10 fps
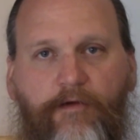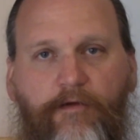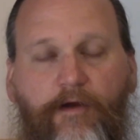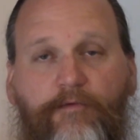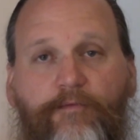
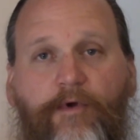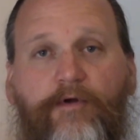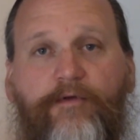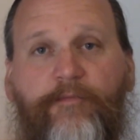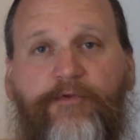Well,
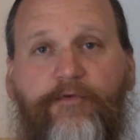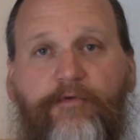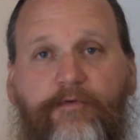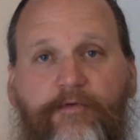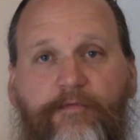welcome
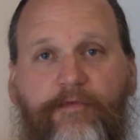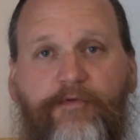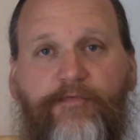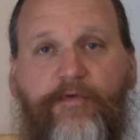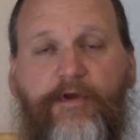to
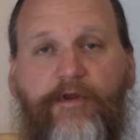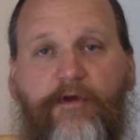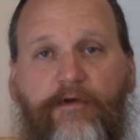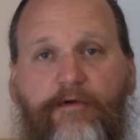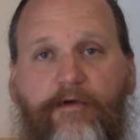this
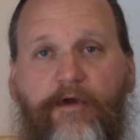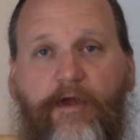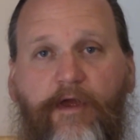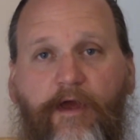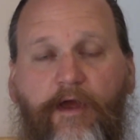video,
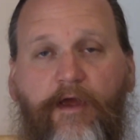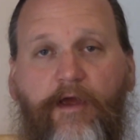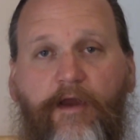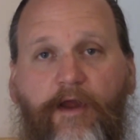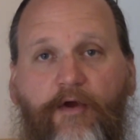
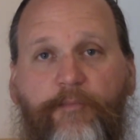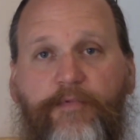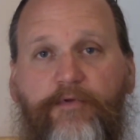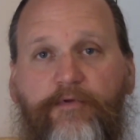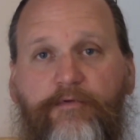and I
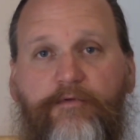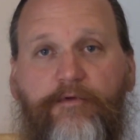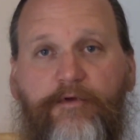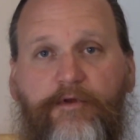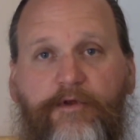hope you
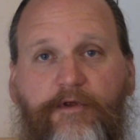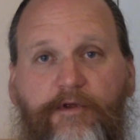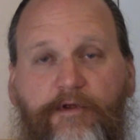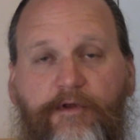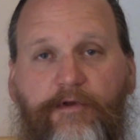
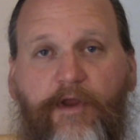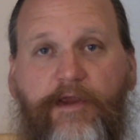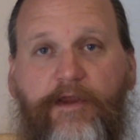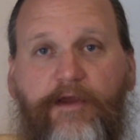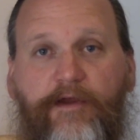
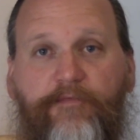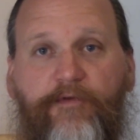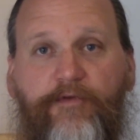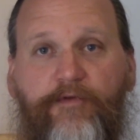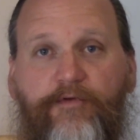like it.
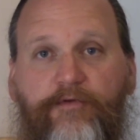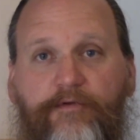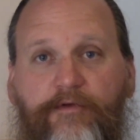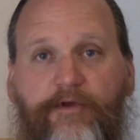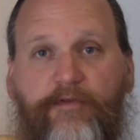If you
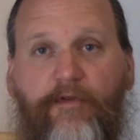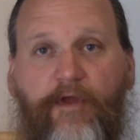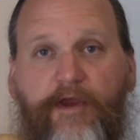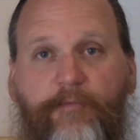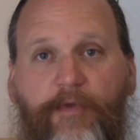do, click the
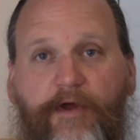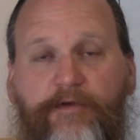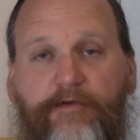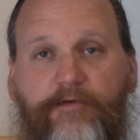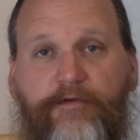like
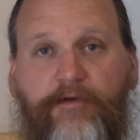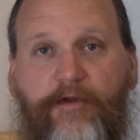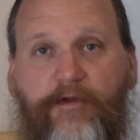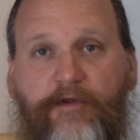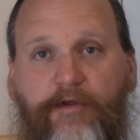button,
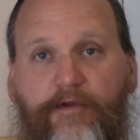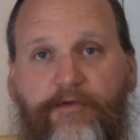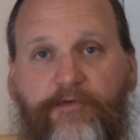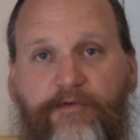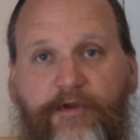
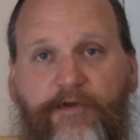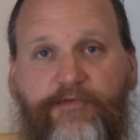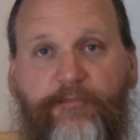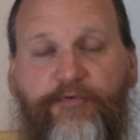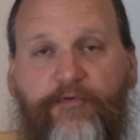
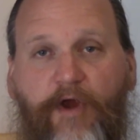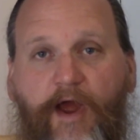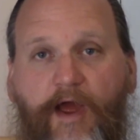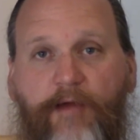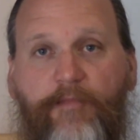hit
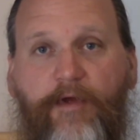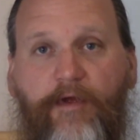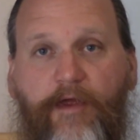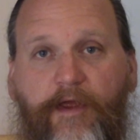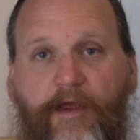subscribe,
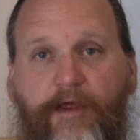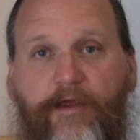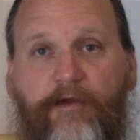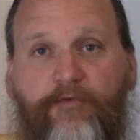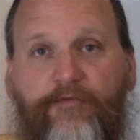
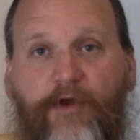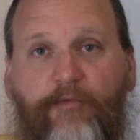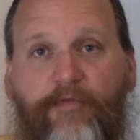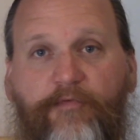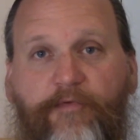and
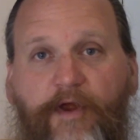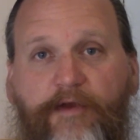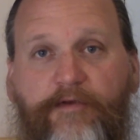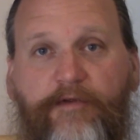share with a friend.